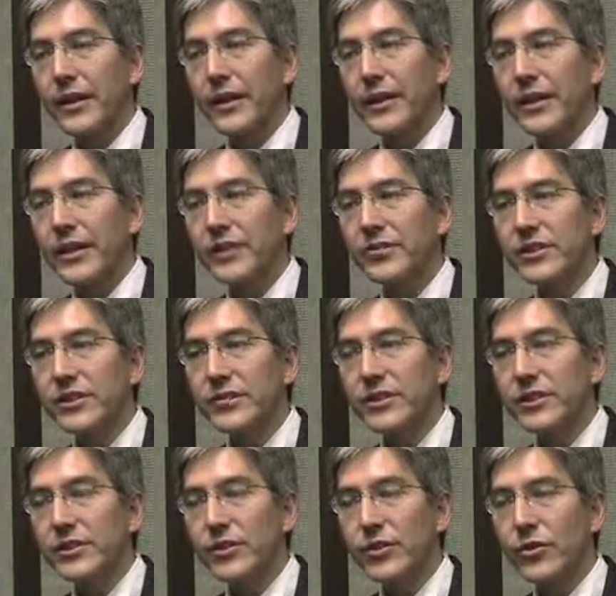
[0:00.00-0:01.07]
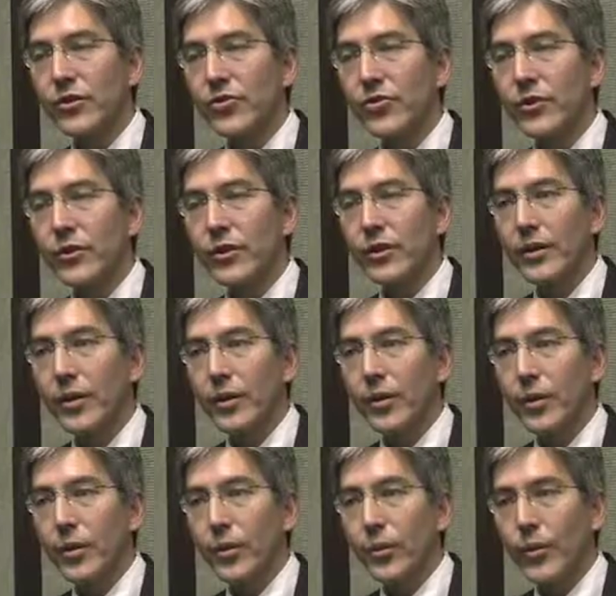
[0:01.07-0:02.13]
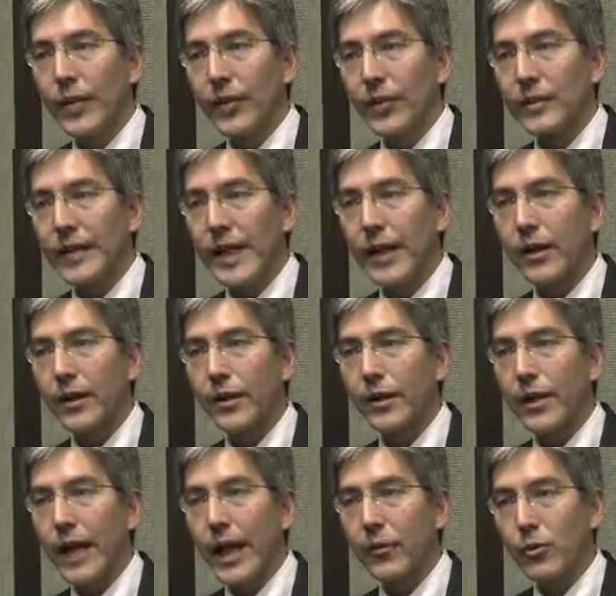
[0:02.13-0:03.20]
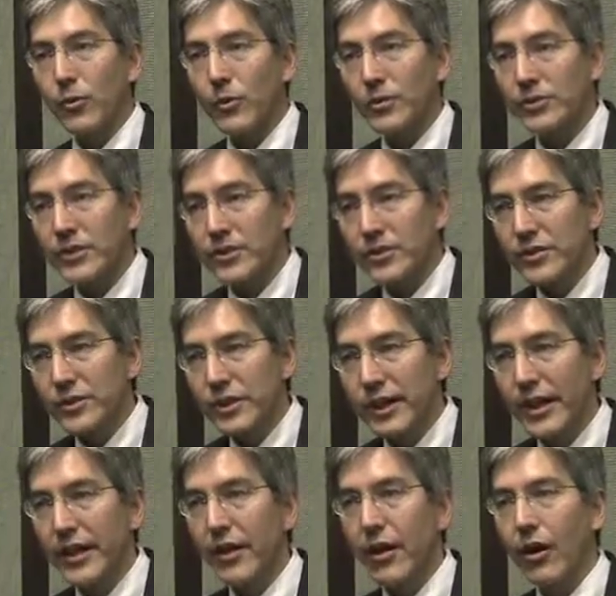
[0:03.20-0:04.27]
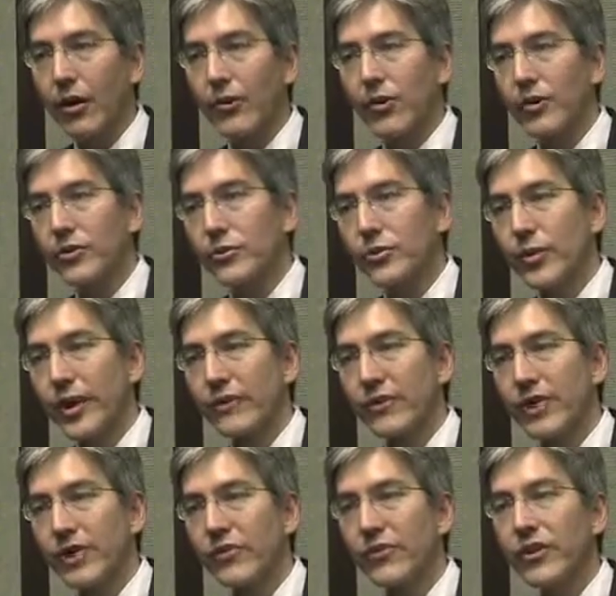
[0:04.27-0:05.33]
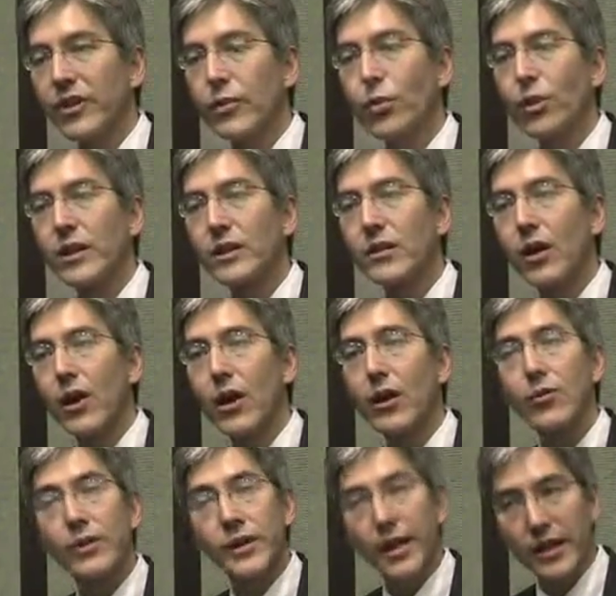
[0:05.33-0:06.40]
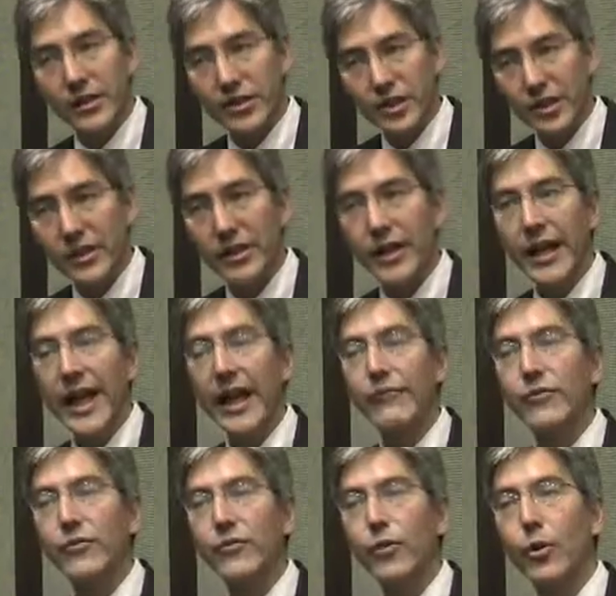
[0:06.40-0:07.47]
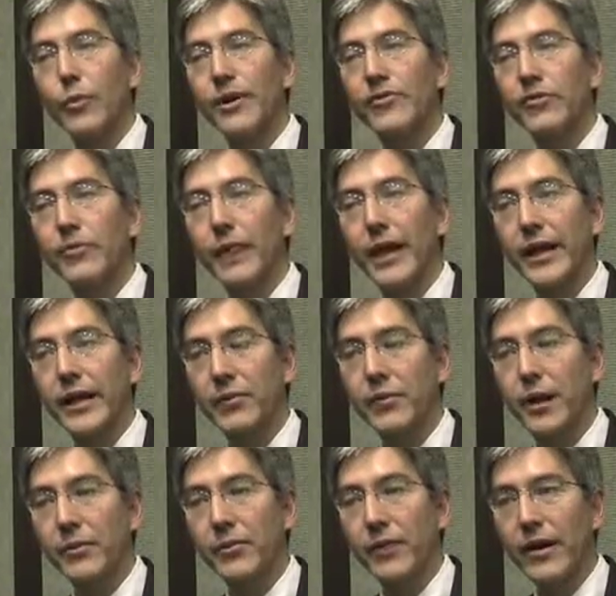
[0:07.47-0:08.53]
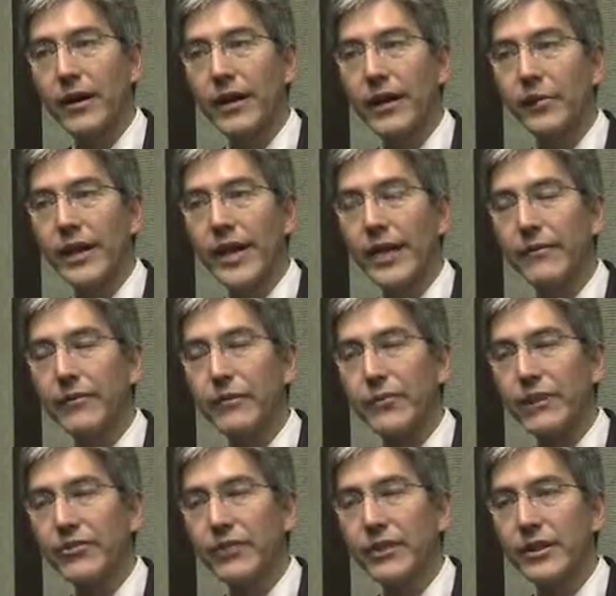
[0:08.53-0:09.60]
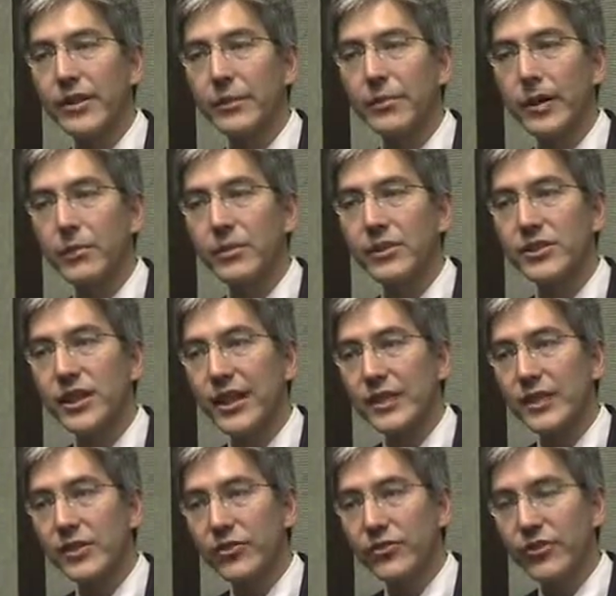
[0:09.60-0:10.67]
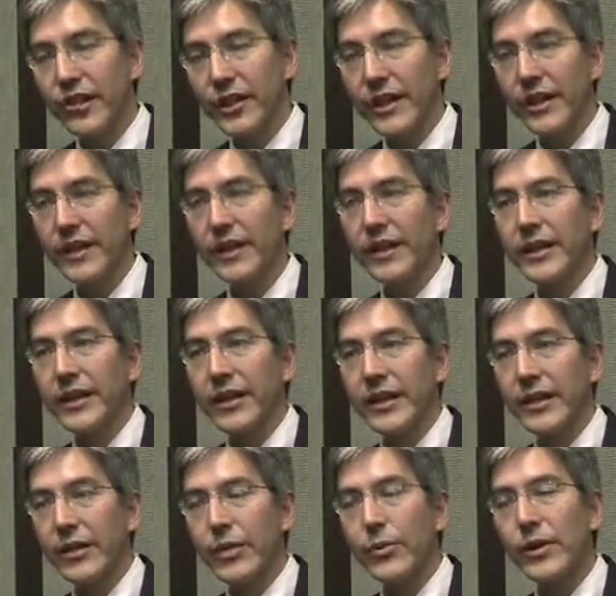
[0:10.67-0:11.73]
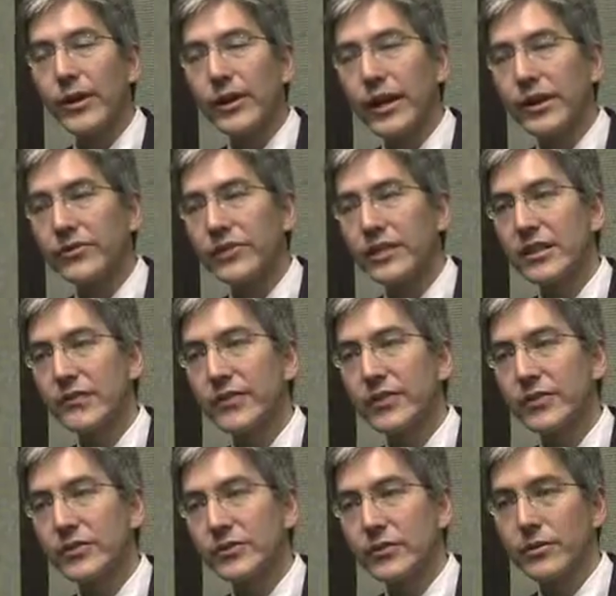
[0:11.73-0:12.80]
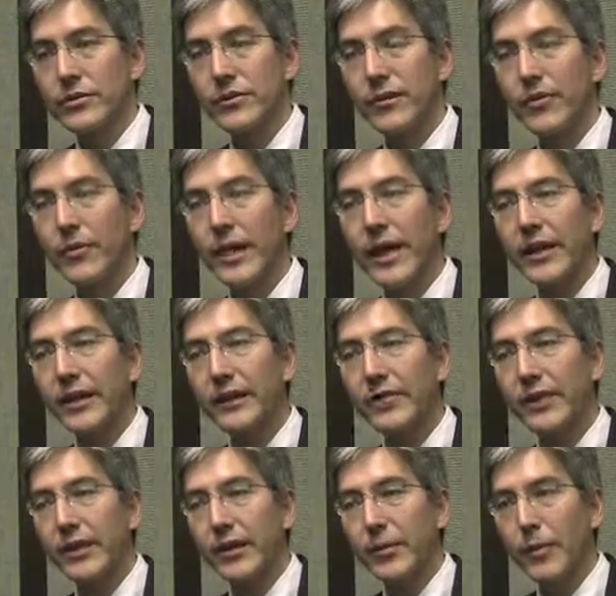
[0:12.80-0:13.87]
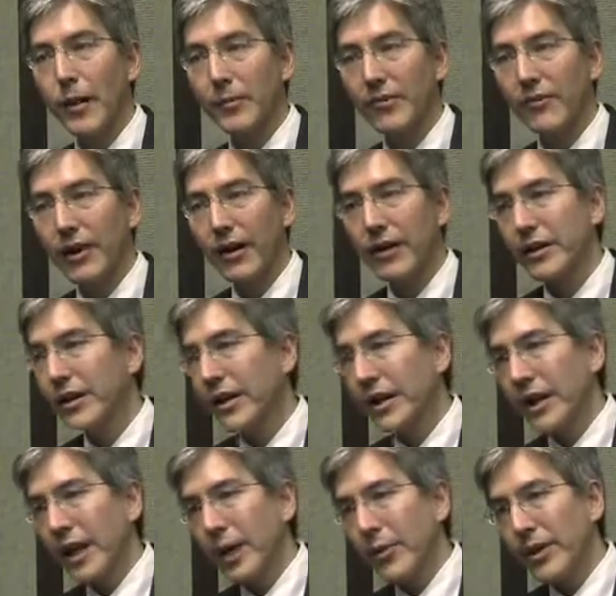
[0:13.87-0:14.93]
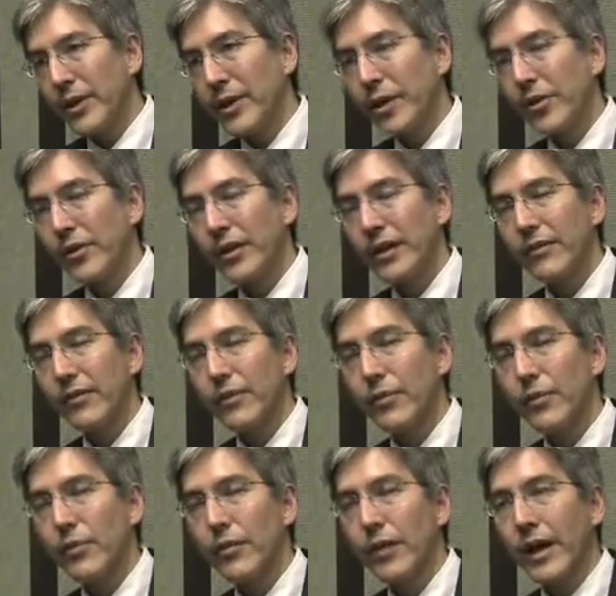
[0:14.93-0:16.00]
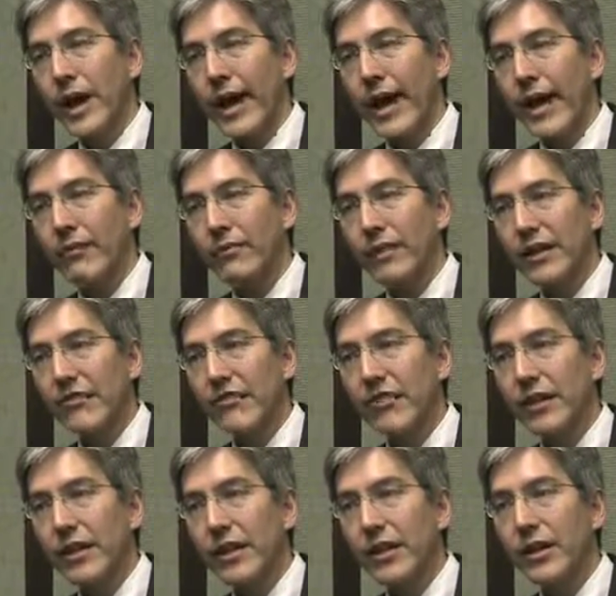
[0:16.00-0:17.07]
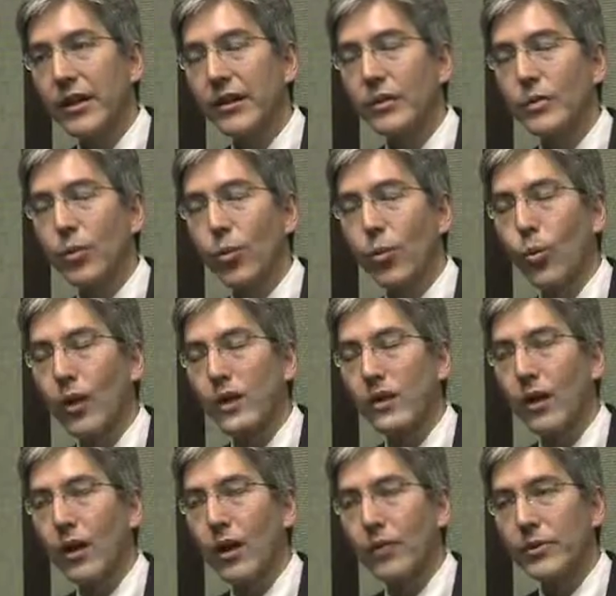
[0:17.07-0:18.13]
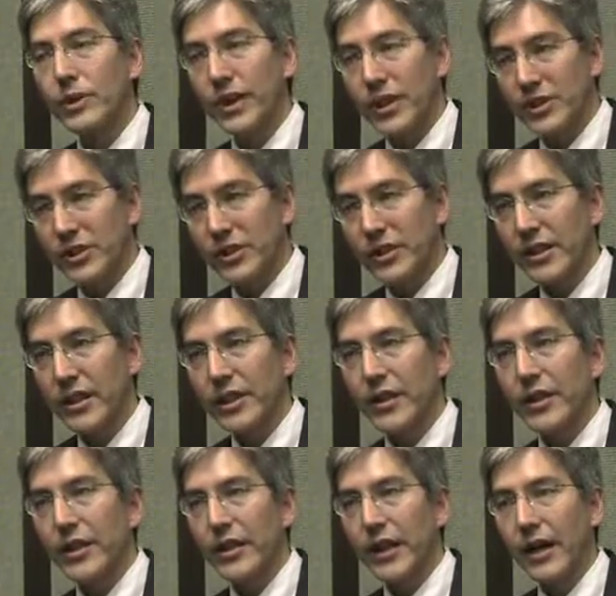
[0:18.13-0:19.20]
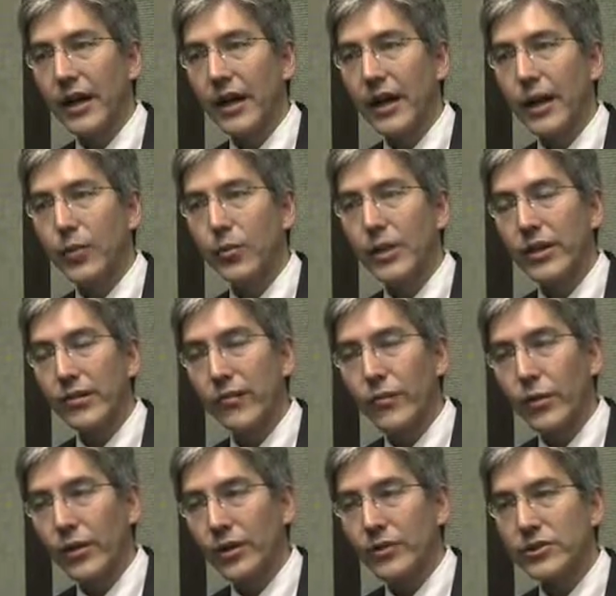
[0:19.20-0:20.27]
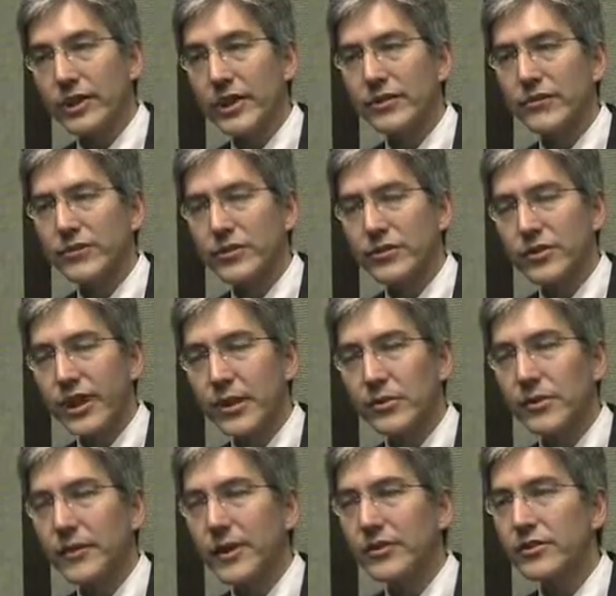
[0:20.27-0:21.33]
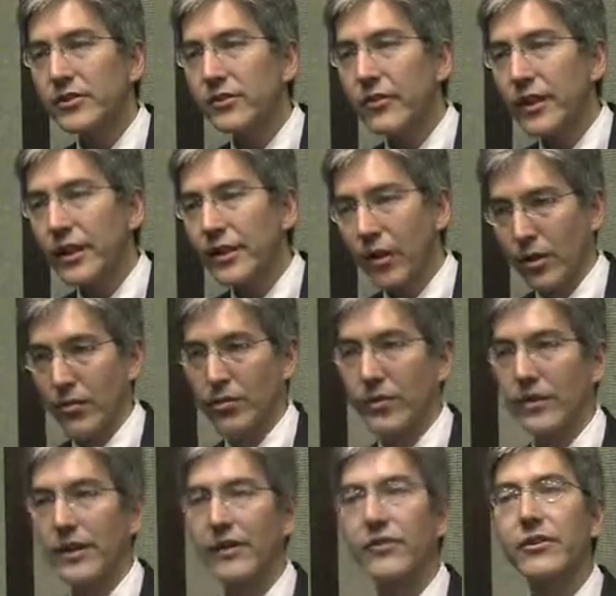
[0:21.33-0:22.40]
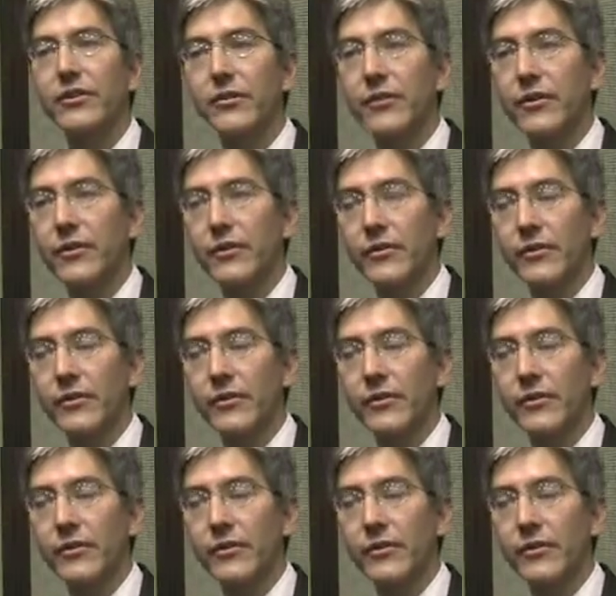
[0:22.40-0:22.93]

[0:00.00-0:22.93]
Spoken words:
these individuals we looked at and were most interested in are those who have less than a one log reduction after 4 weeks of PEG and ribavirin. And we have the recently published IDEAL study in 3,000 individuals who received PEG interferon and ribavirin. And we know that if you have less than a one log reduction at week four, your chance of sustained response is very low, less than